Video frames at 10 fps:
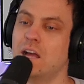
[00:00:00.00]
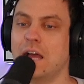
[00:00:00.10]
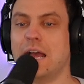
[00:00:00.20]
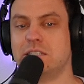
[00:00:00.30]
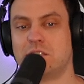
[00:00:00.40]

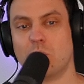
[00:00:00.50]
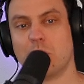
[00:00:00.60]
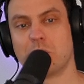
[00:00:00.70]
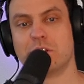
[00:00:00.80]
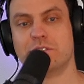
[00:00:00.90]
him. Hey, so
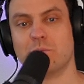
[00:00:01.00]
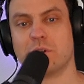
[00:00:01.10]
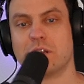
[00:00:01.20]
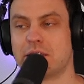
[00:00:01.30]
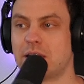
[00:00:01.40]
what we're gonna
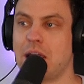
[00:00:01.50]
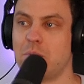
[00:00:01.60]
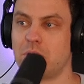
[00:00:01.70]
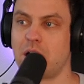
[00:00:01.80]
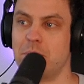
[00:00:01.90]
we're gonna get the
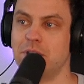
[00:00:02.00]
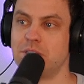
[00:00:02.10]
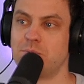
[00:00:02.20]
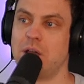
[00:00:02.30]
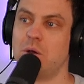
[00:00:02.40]
camera coming
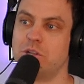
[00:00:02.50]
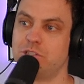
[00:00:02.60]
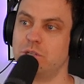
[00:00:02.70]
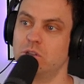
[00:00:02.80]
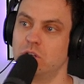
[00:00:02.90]
this way. I yeah,
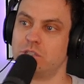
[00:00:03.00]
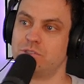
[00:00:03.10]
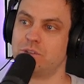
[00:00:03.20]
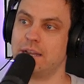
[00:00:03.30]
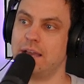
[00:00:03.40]
want you okay. to look
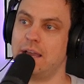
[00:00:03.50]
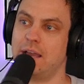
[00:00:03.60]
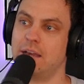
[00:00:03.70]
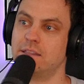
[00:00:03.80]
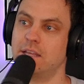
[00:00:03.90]
straight yeah.
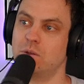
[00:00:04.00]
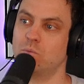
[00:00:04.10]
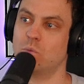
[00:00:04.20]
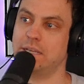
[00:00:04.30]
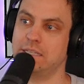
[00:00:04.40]
ahead, and yeah.
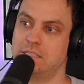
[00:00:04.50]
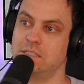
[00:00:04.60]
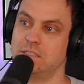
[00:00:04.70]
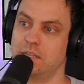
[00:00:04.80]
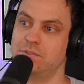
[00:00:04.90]
then when he
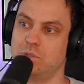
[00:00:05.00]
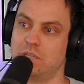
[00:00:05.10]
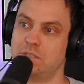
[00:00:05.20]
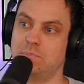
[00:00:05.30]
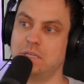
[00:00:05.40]
gives you
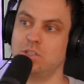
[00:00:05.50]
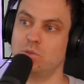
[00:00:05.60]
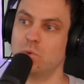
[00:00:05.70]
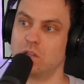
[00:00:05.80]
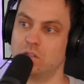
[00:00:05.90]
this beat,
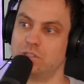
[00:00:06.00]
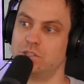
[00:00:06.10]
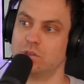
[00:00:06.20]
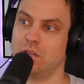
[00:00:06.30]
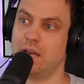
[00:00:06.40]
you want to look
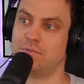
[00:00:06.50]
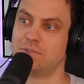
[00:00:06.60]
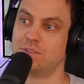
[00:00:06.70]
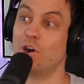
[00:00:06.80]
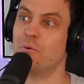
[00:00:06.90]
to your
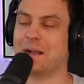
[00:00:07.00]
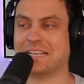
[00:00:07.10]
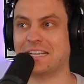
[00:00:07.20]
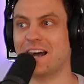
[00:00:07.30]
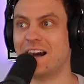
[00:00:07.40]
left. Oh my
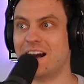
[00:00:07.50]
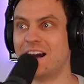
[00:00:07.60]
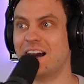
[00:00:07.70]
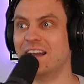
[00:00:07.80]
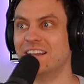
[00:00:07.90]

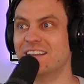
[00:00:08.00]
god! And,